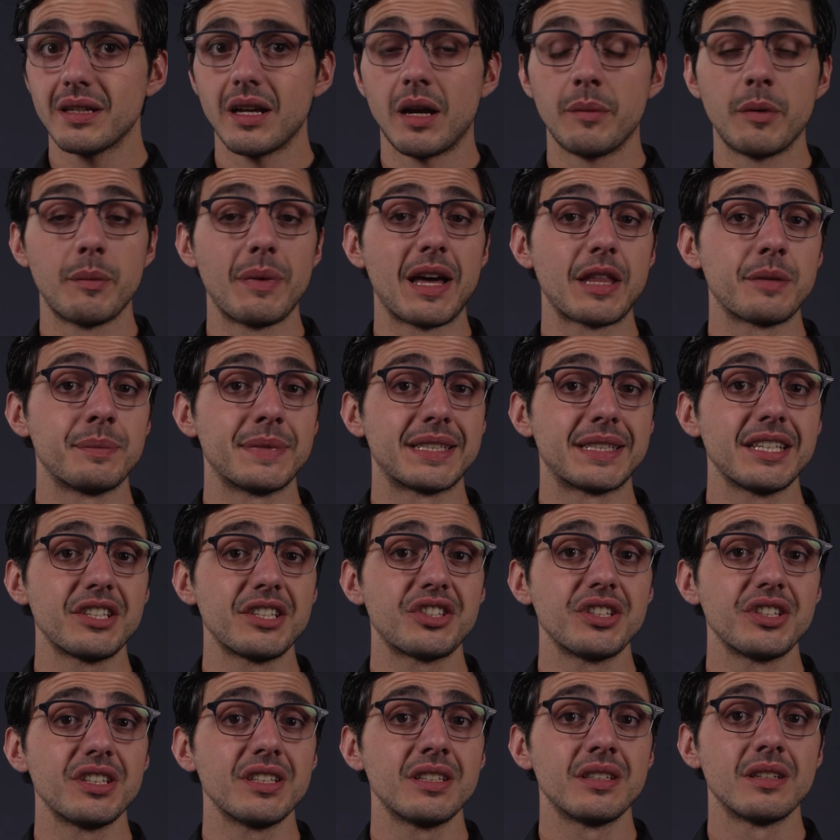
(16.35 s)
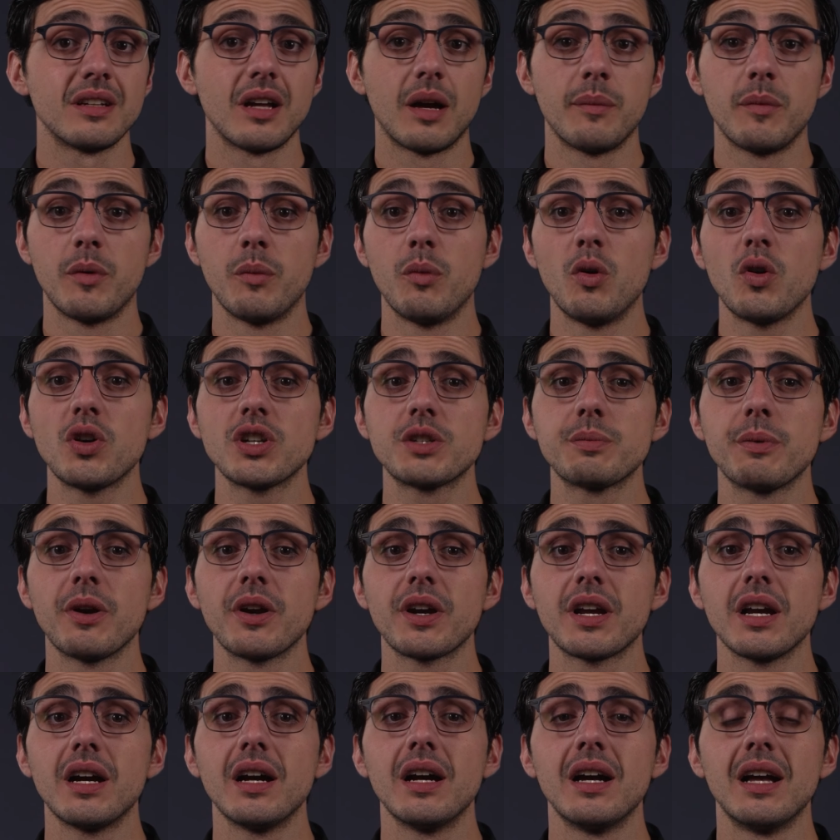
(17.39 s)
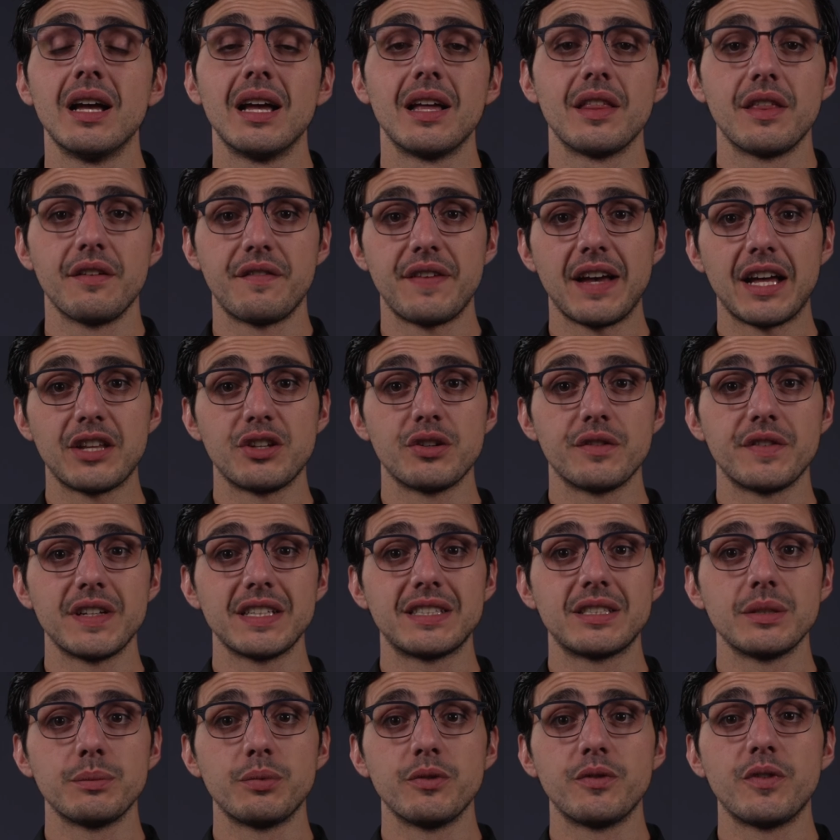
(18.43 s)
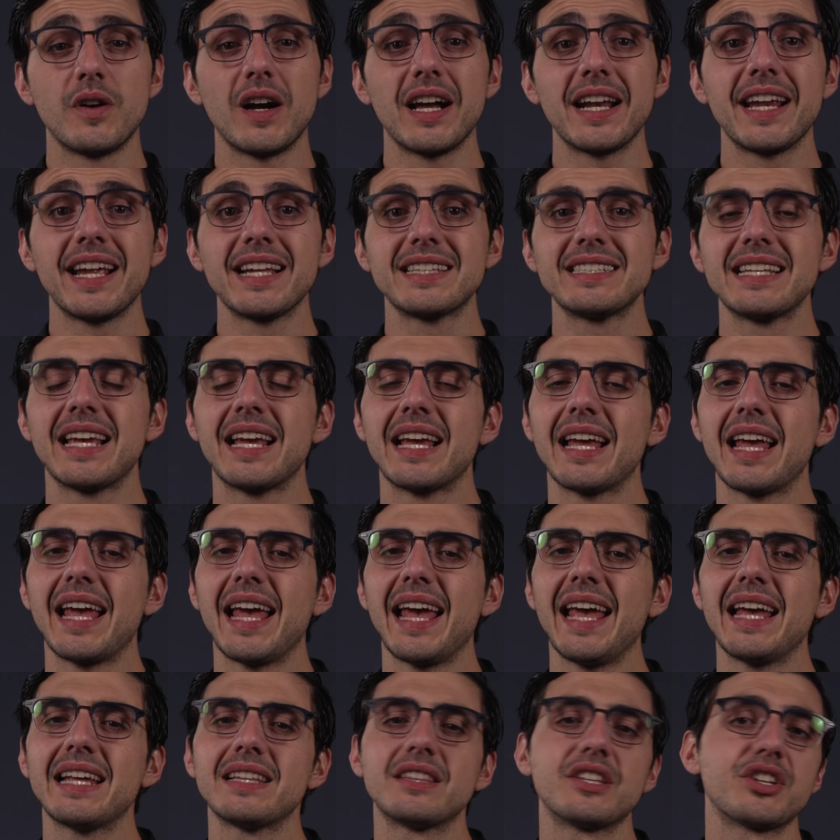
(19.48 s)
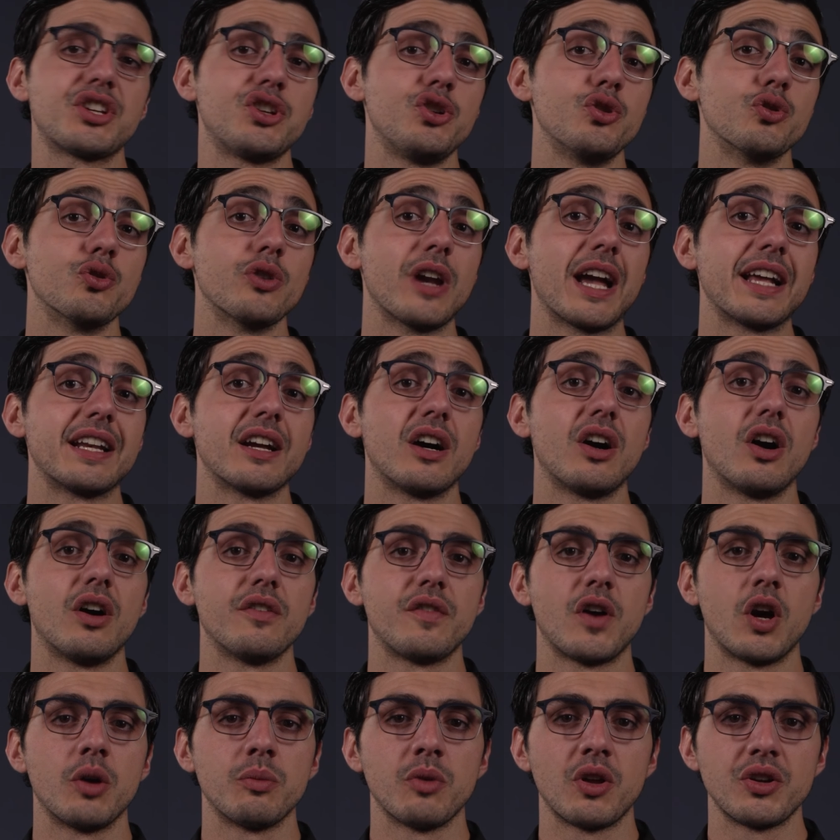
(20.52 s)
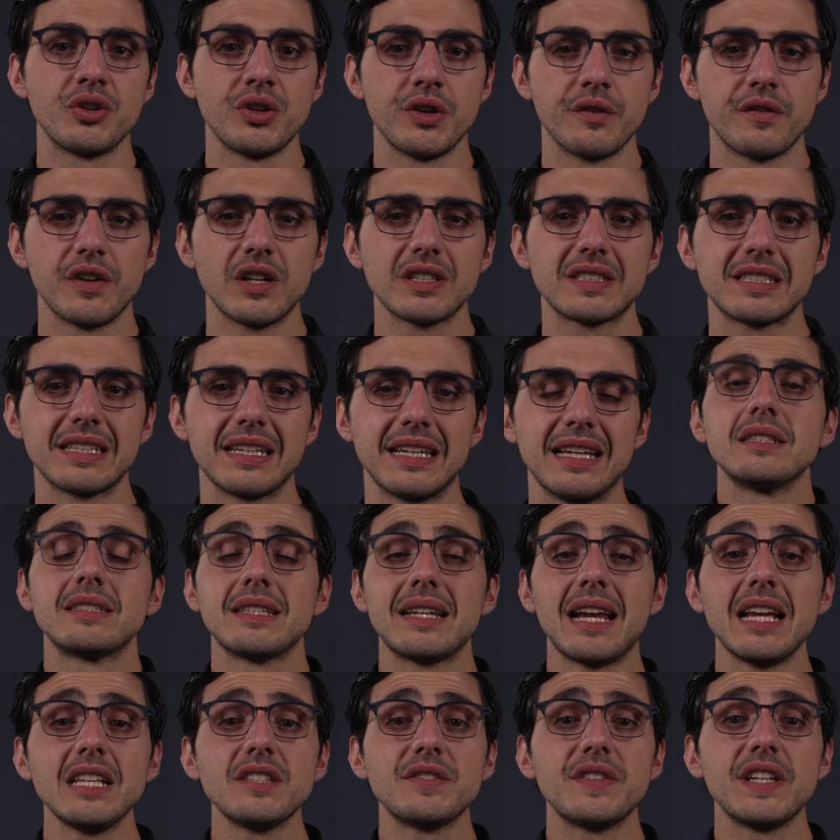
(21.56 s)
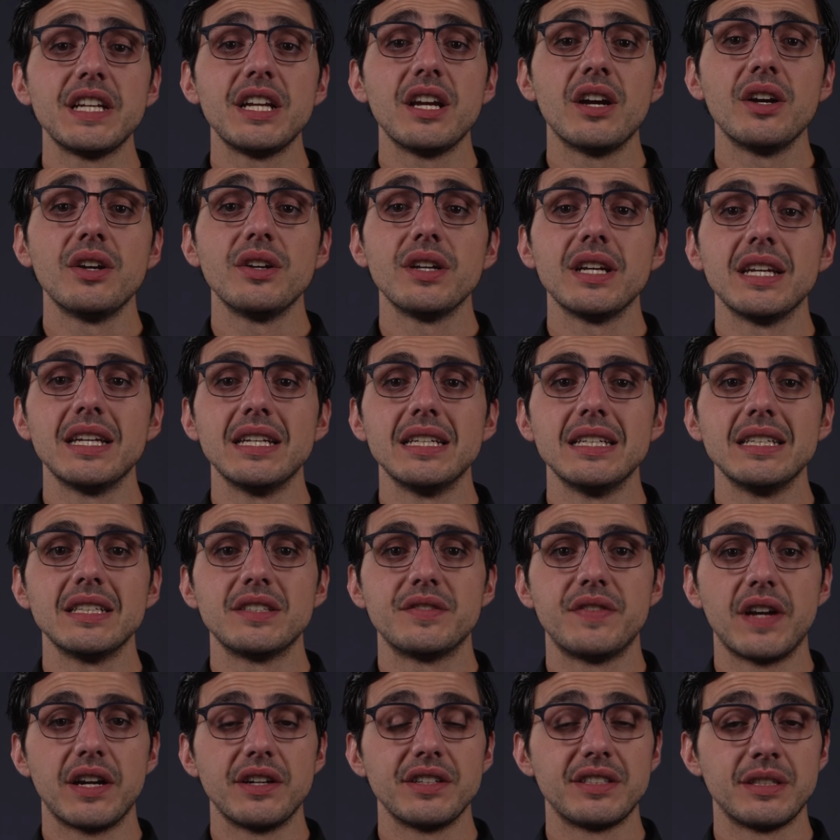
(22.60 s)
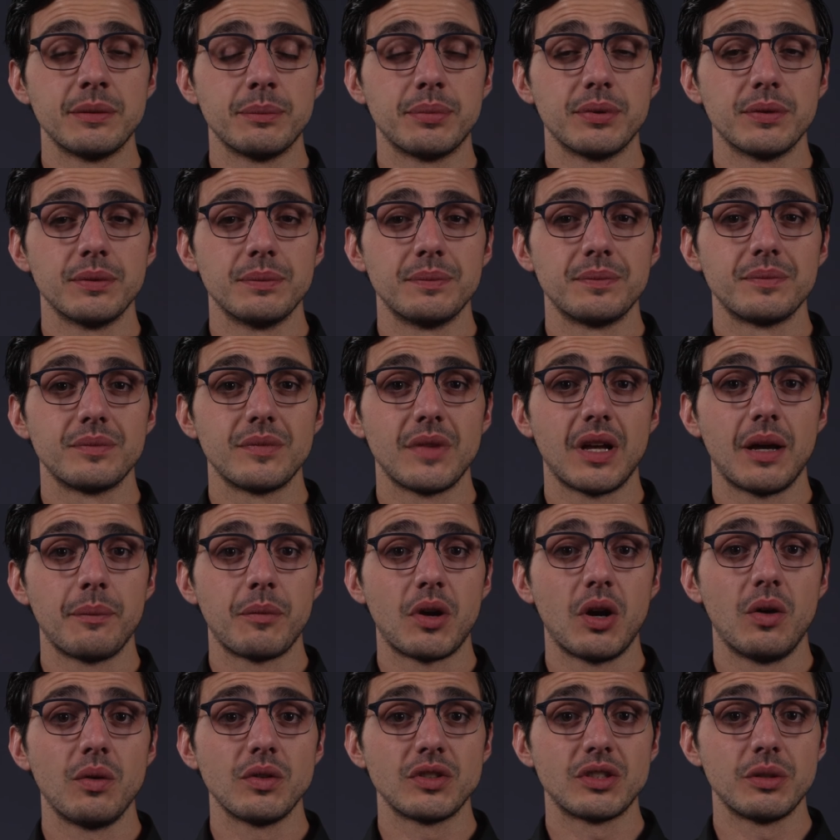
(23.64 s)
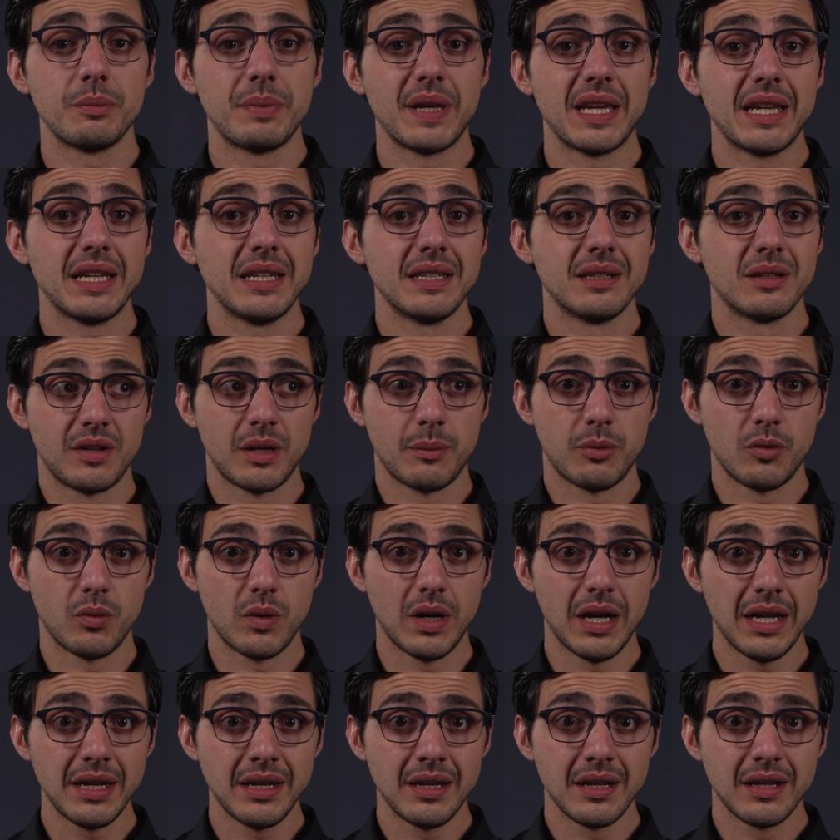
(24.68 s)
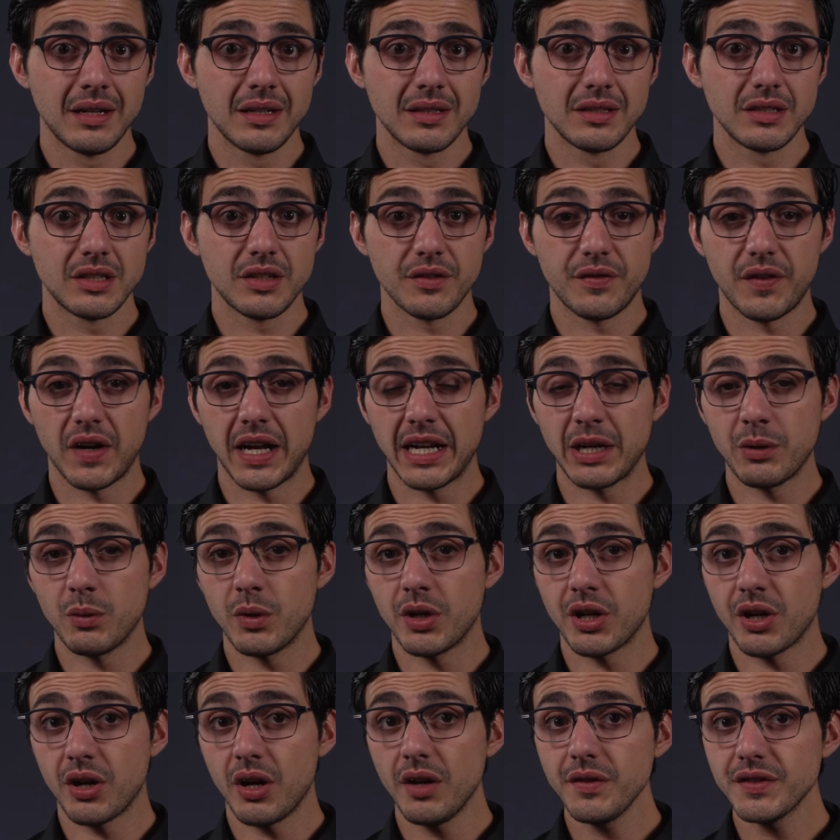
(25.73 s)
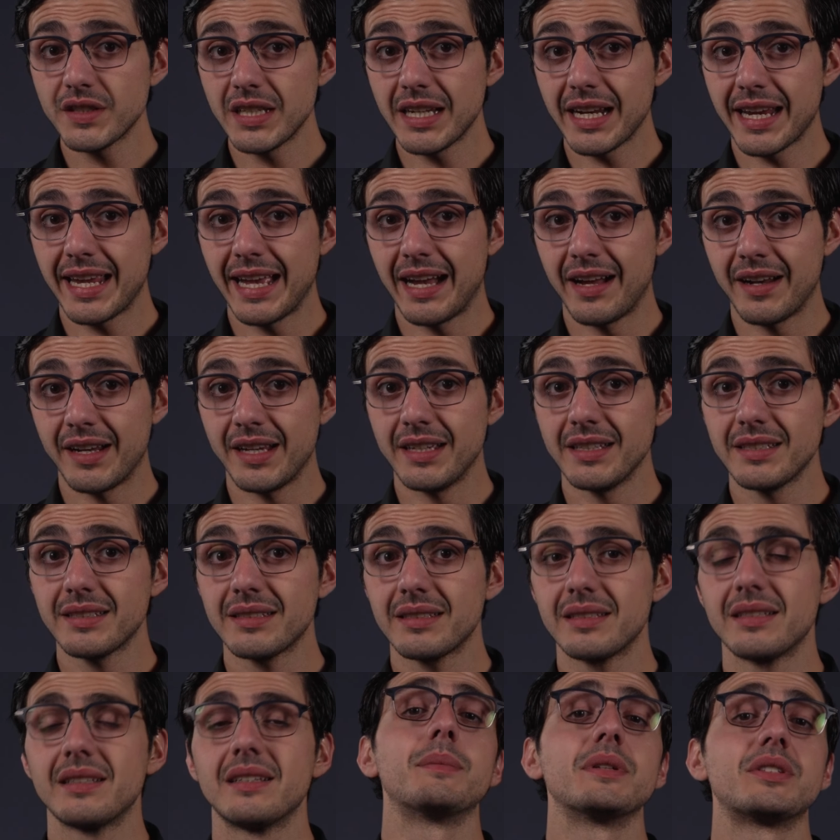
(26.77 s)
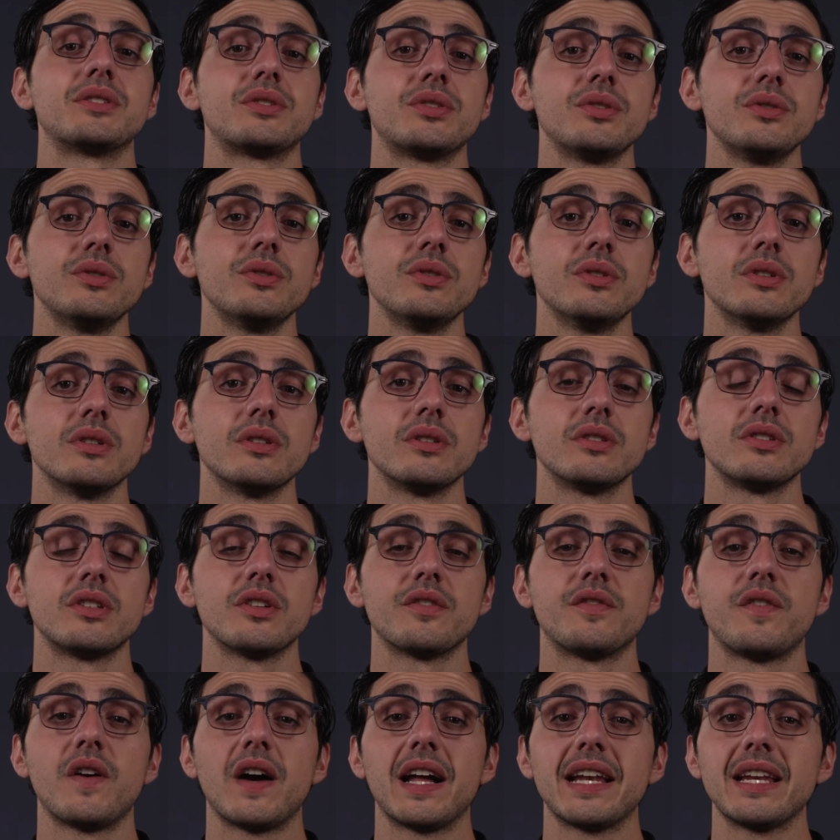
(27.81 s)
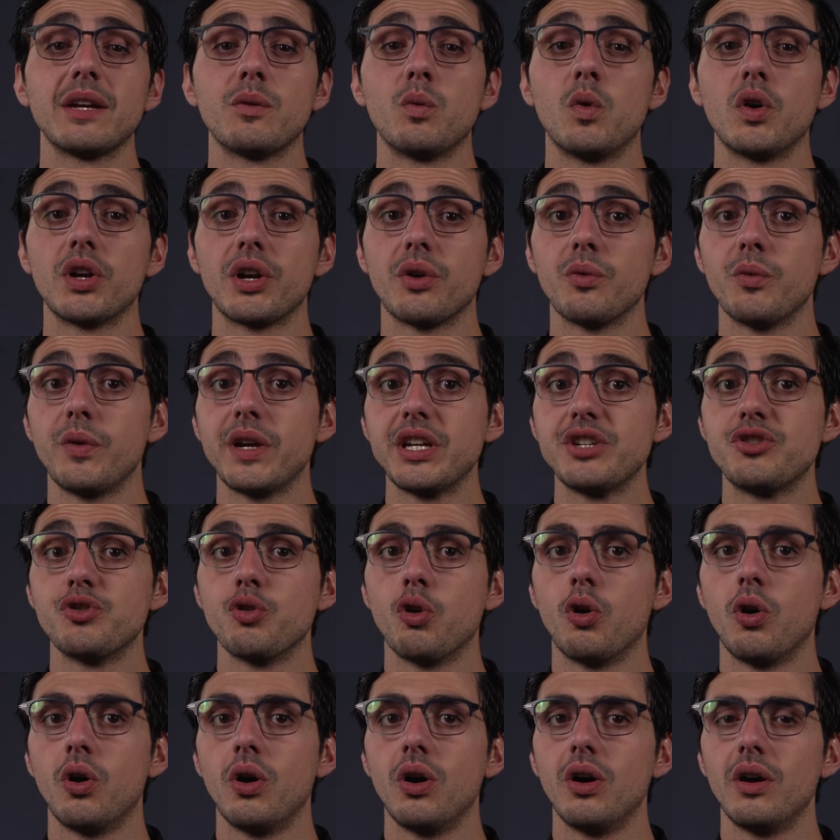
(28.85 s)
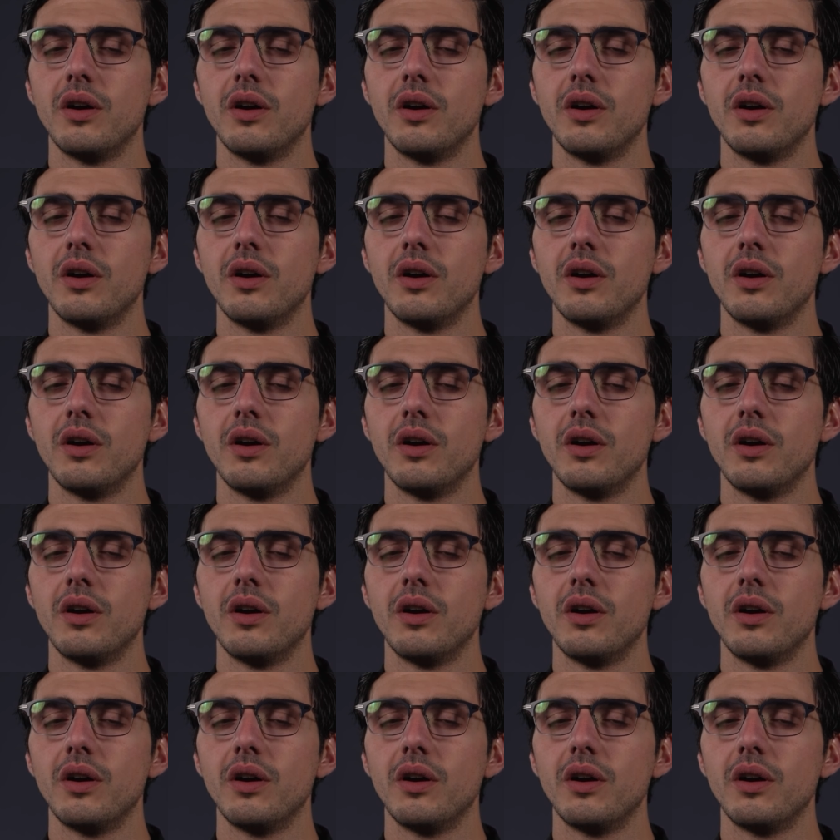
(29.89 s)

I'm a mathematician, I'm a mortgage broker, the founder of It's Simple Finance, and the curator of Home Loan University. Today's video is very simple. I'm going to be, number one, defining what an offset account is, number two, defining what a redraw